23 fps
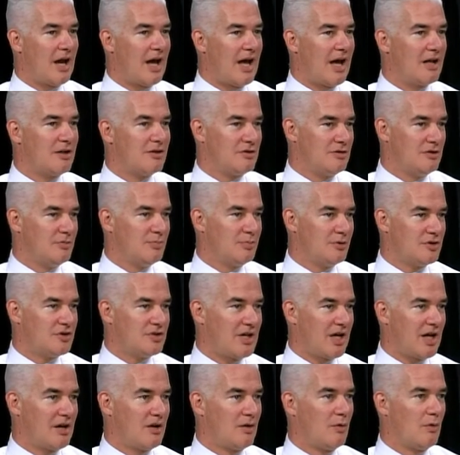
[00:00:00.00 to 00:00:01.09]
at
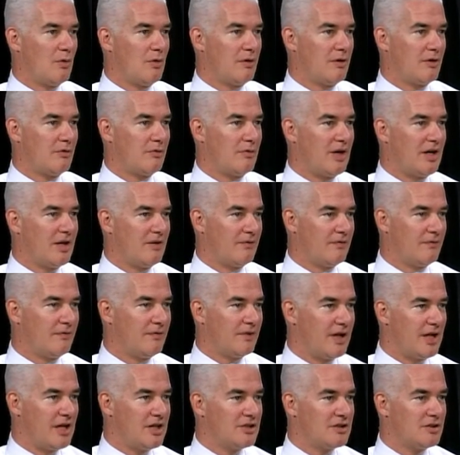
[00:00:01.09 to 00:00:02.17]
2% or the rate of
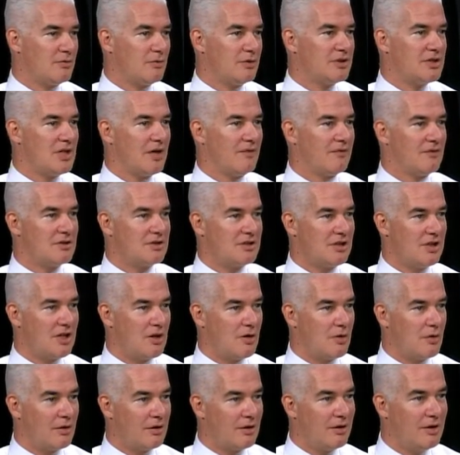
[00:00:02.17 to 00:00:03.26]
inflation, whichever is
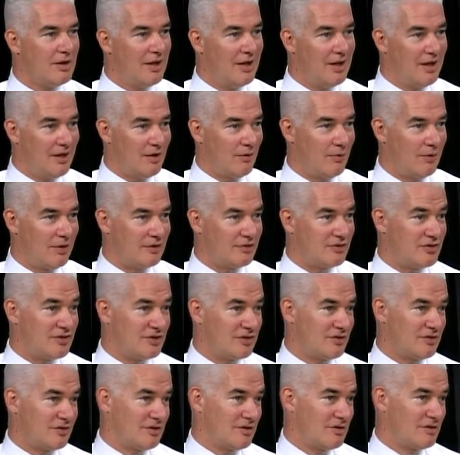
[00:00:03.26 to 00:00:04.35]
lower. Well, and
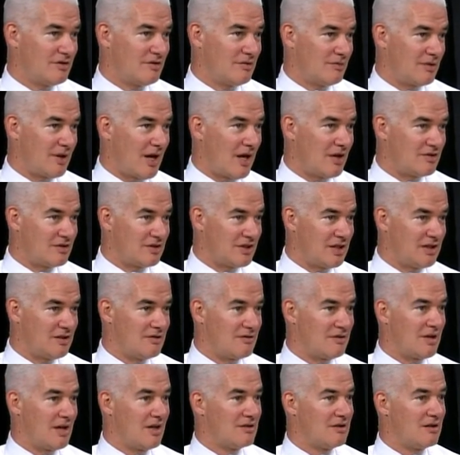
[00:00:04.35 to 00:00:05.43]
since 2008,
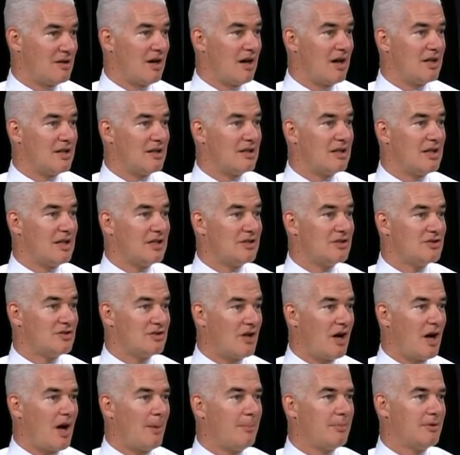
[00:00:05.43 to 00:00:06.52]
2009, they
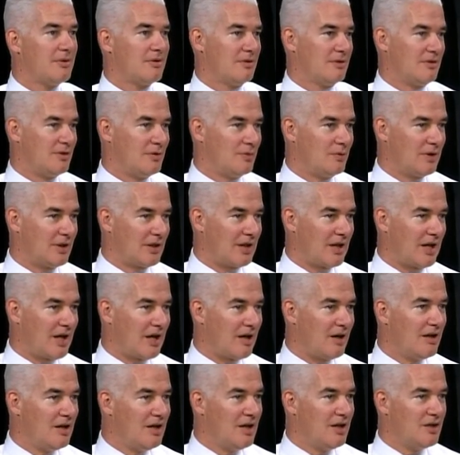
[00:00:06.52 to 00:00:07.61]
stopped doing
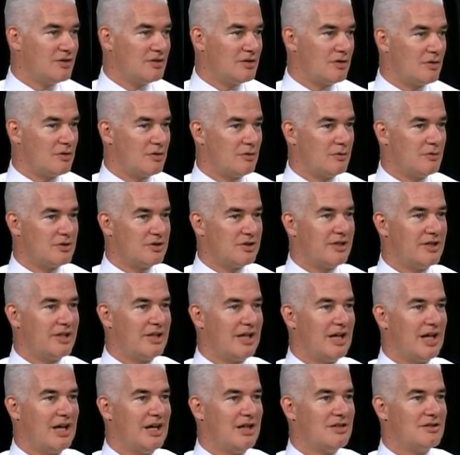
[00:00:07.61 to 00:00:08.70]
that. So so there was
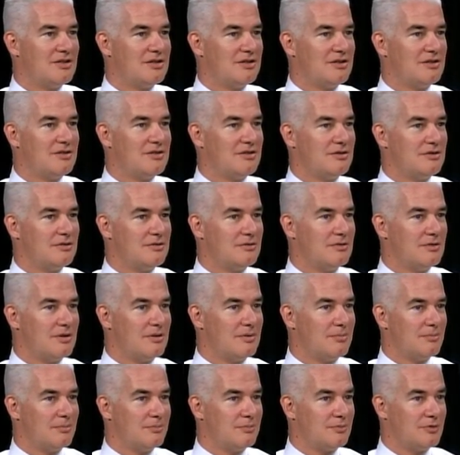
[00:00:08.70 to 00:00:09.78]
litigation to
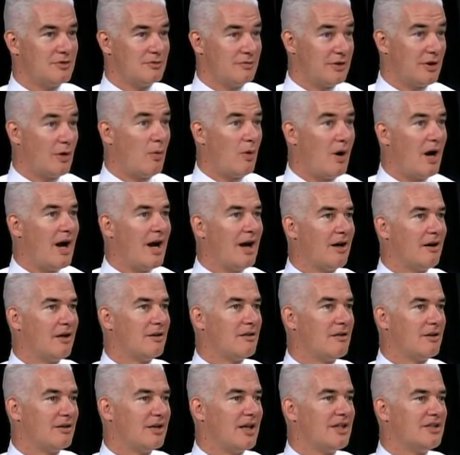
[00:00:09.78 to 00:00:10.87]
um, to
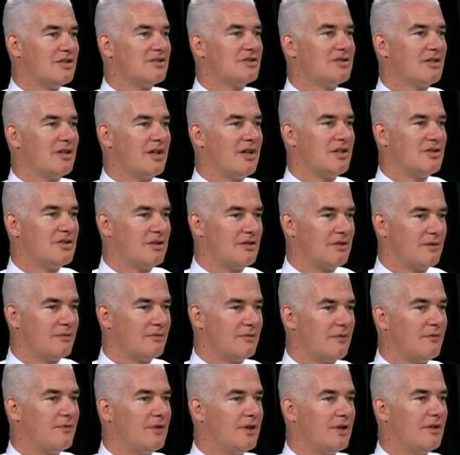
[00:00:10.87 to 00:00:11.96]
require the legislature to
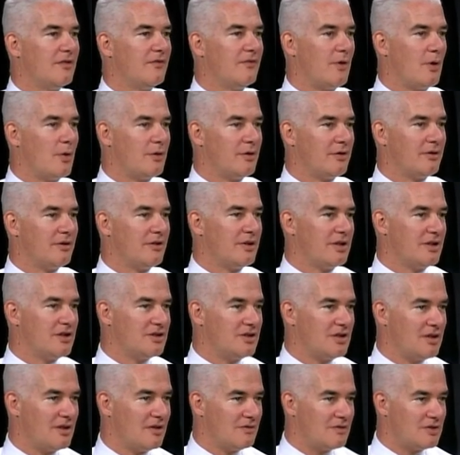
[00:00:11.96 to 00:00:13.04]
fulfill voter
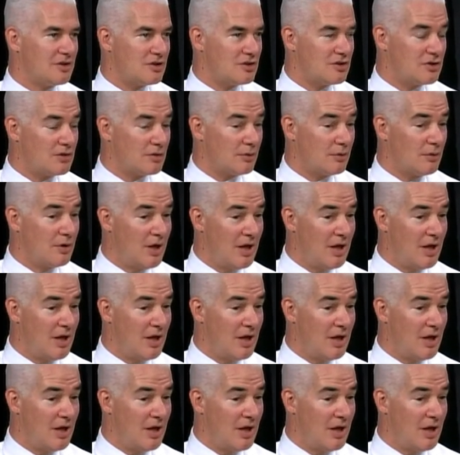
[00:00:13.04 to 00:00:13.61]
initiatives, and so